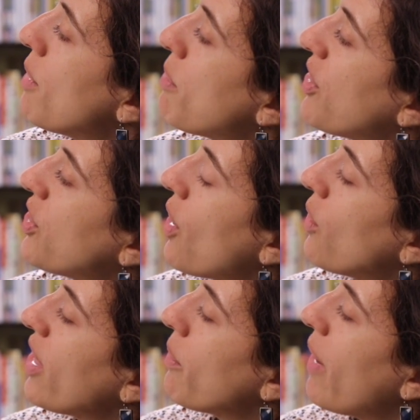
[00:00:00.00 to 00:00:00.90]
But
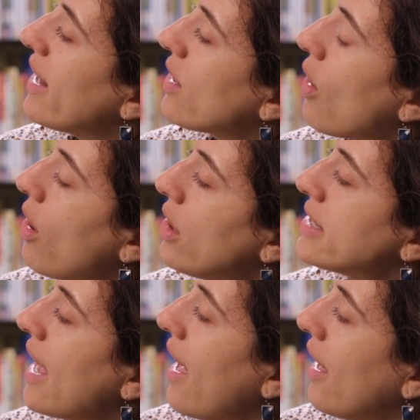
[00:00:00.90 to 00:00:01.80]
though they waited all
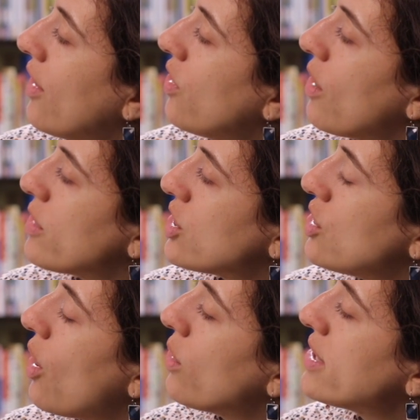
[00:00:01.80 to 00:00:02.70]
day, there was
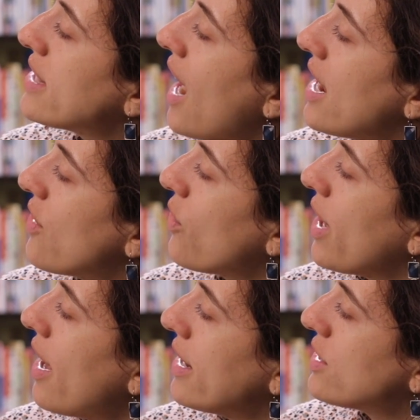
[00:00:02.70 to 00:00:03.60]
no sign of
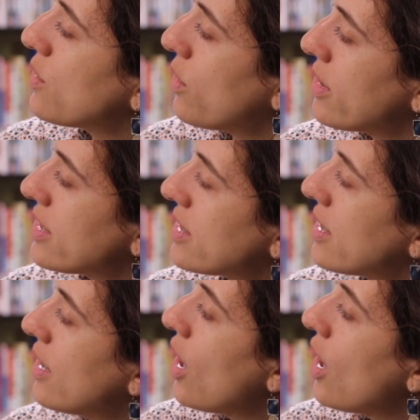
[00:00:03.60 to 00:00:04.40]
Rhiannon's horse.